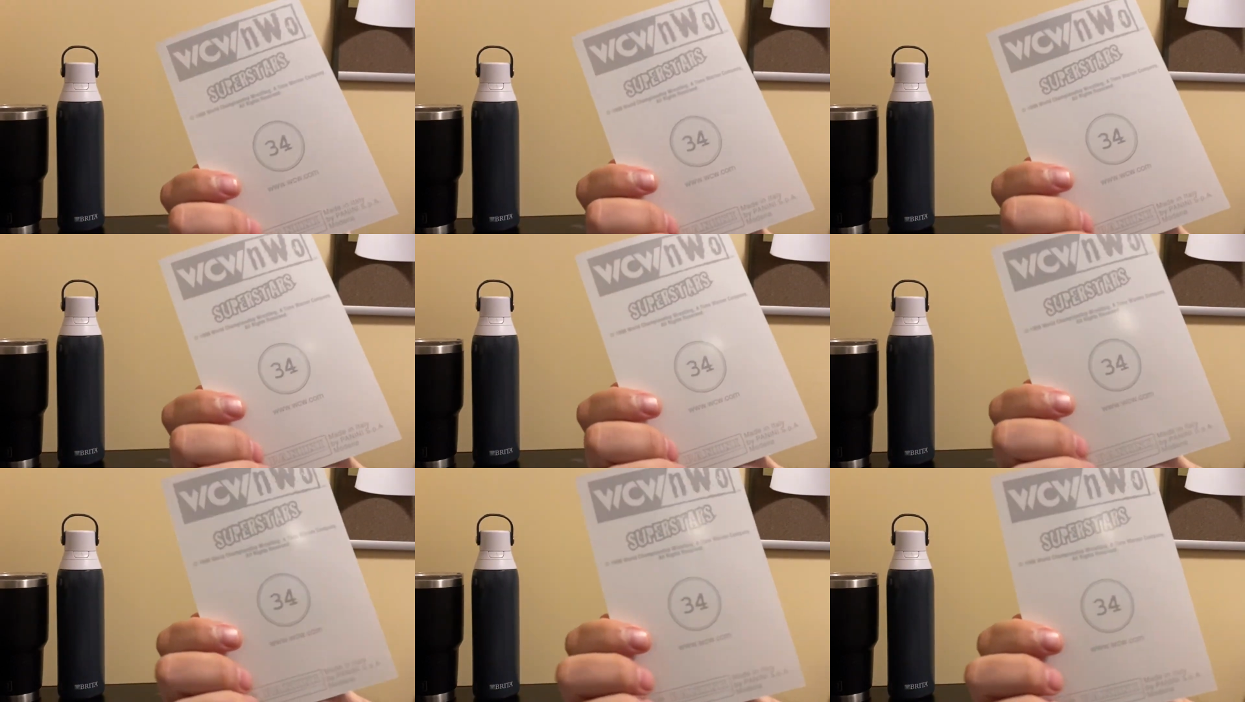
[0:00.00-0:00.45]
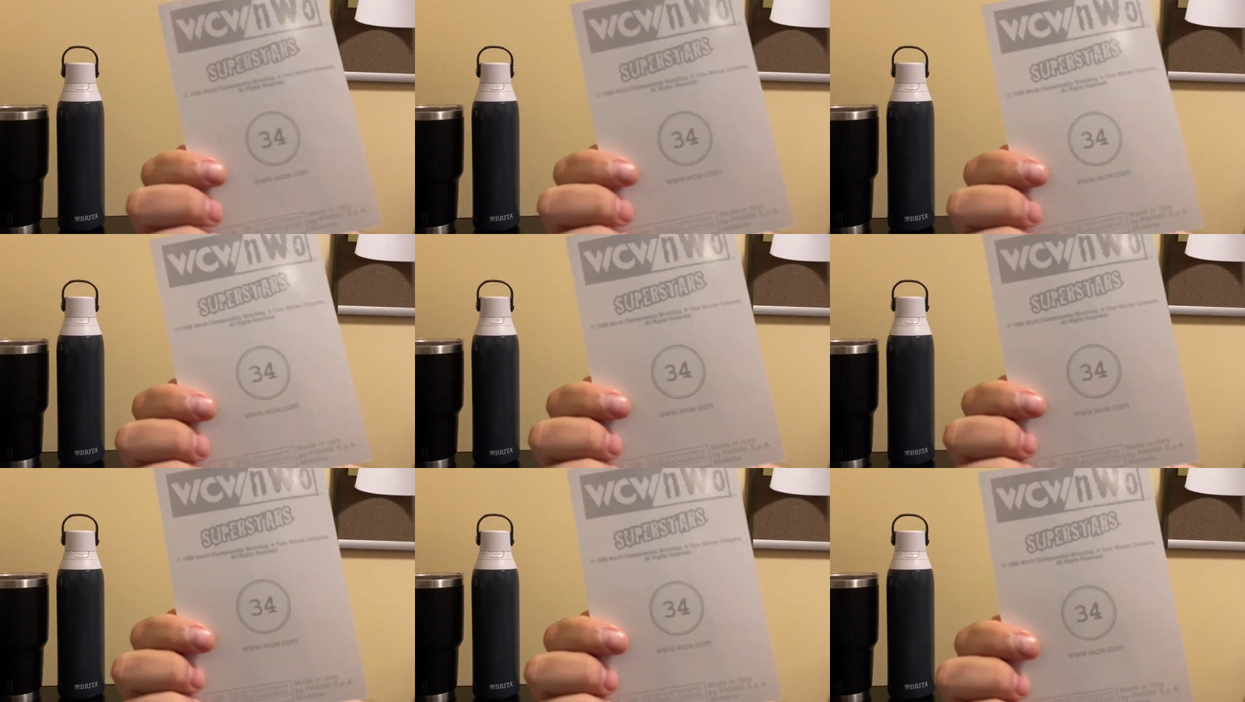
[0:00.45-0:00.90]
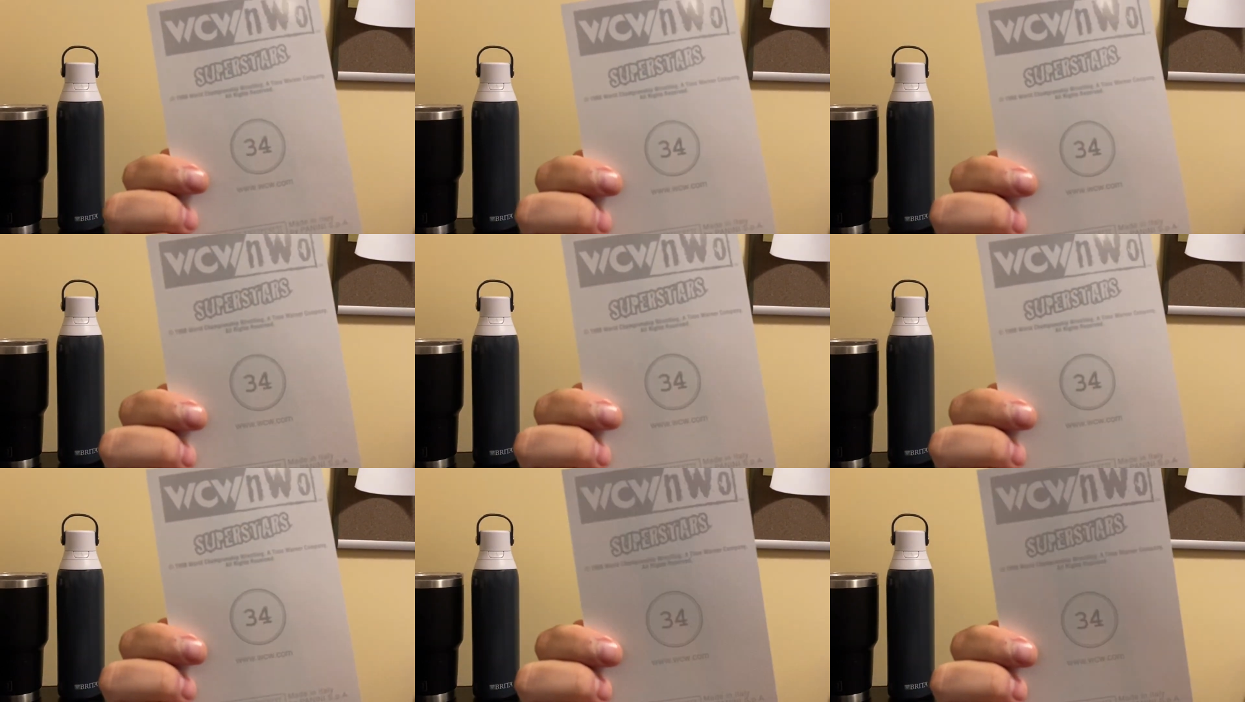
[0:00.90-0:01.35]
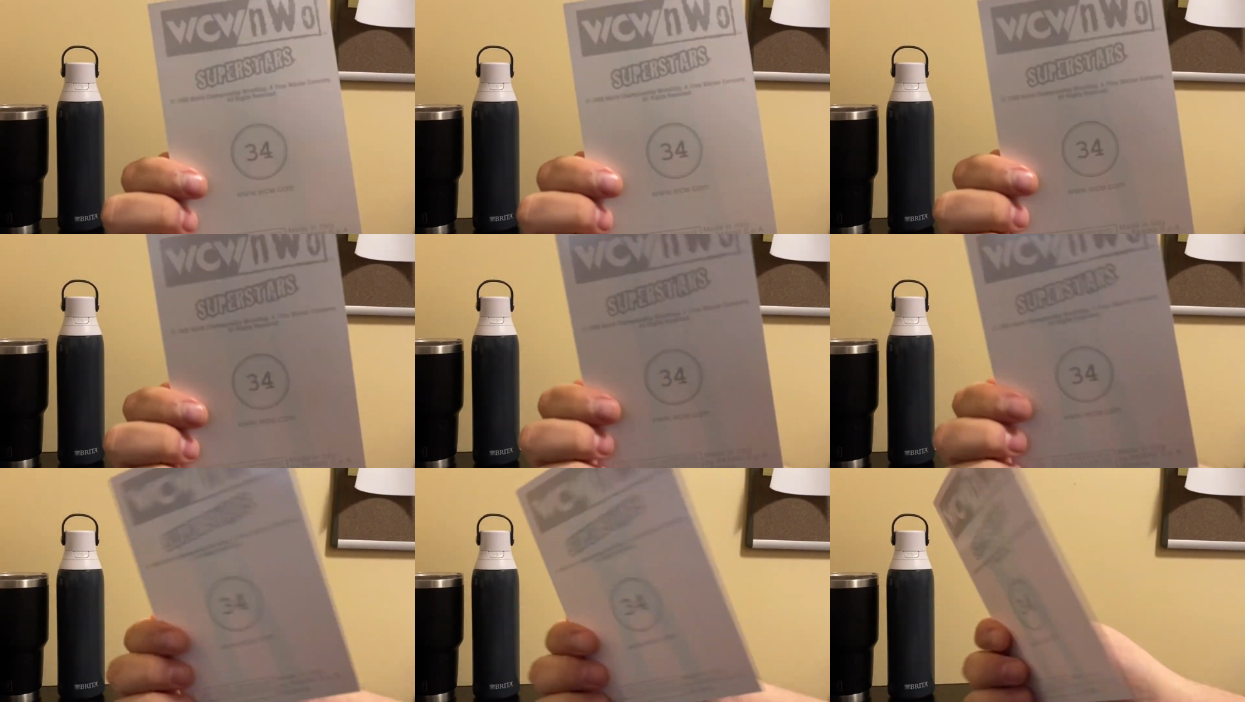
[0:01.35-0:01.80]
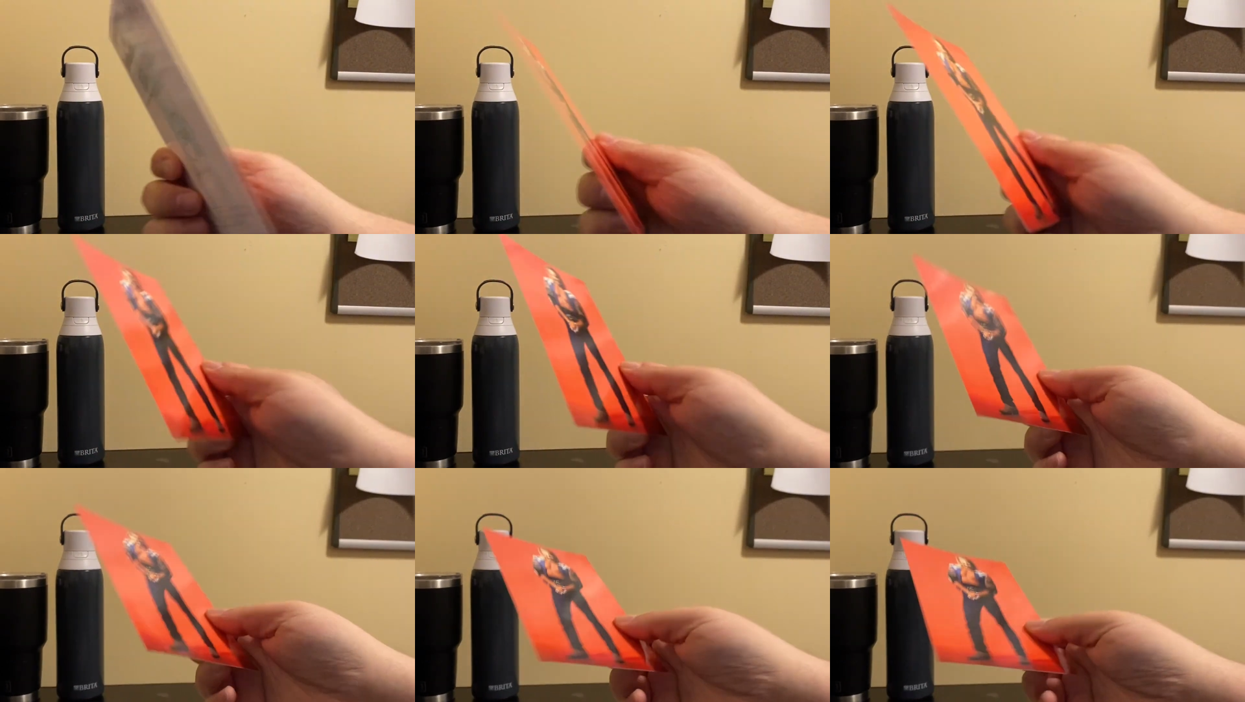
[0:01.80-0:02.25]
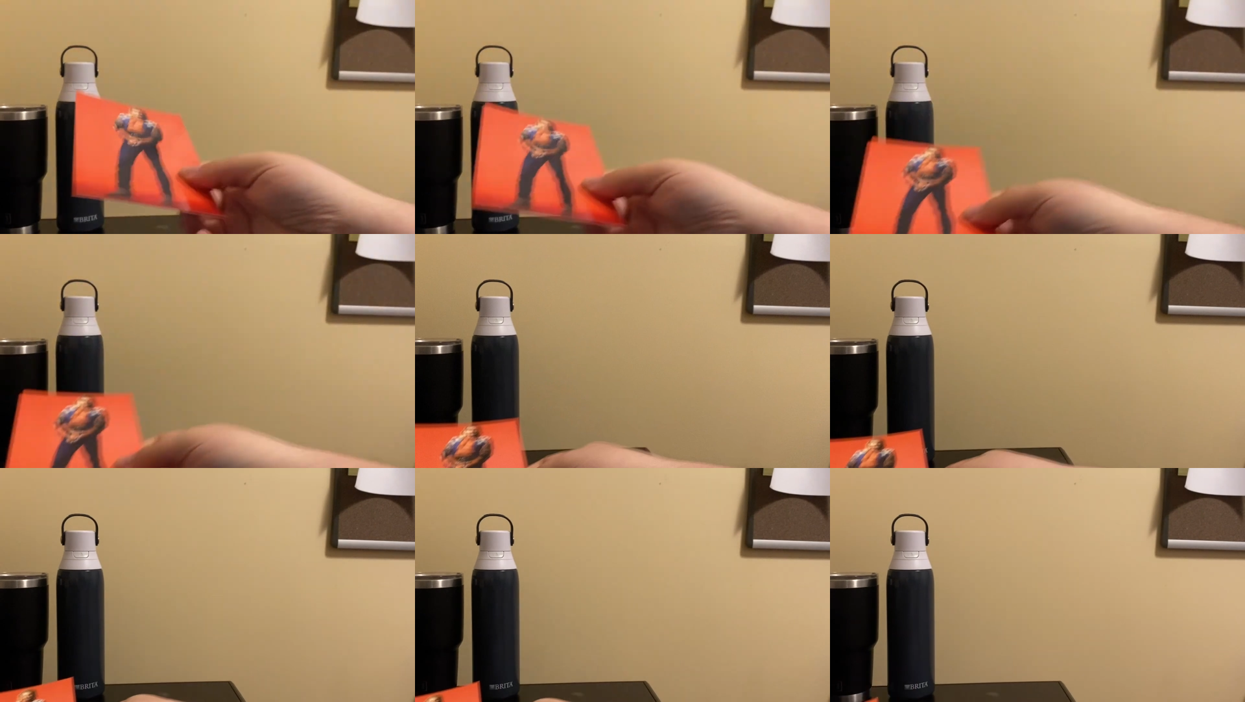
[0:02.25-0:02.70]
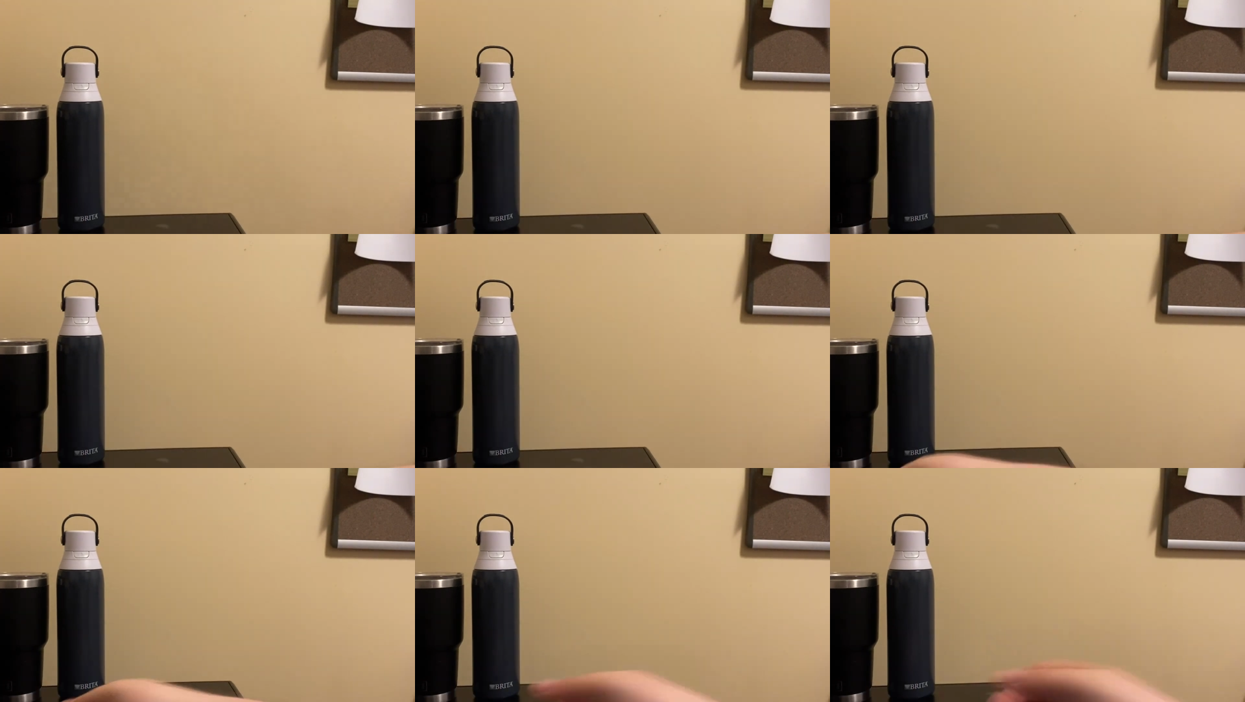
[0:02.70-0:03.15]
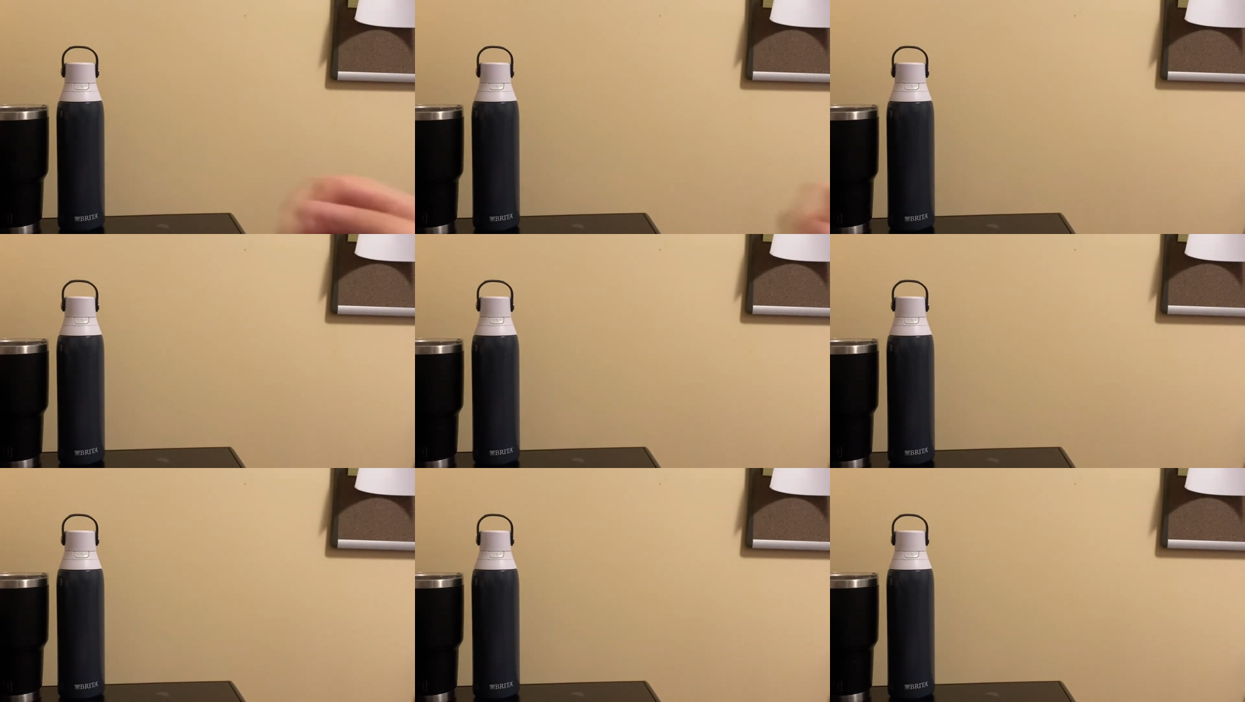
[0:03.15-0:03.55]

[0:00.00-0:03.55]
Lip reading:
[unreadable: no face in view]